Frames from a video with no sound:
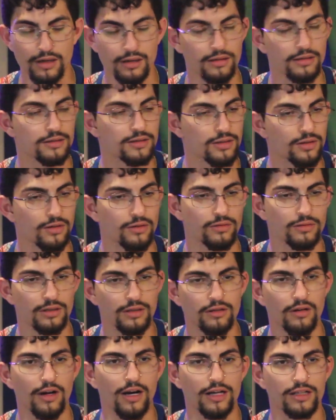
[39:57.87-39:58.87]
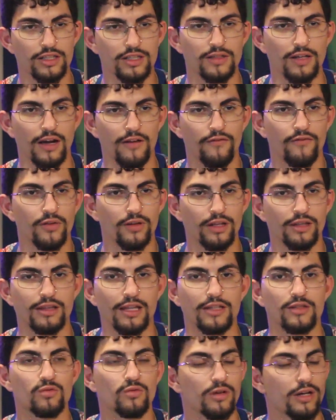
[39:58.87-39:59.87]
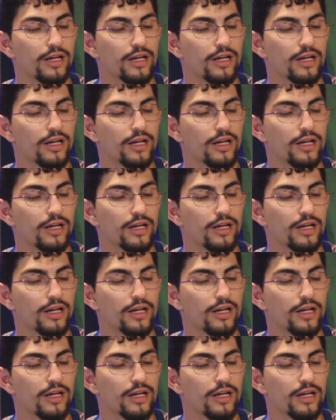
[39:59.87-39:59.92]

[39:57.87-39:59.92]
so I feel like that's what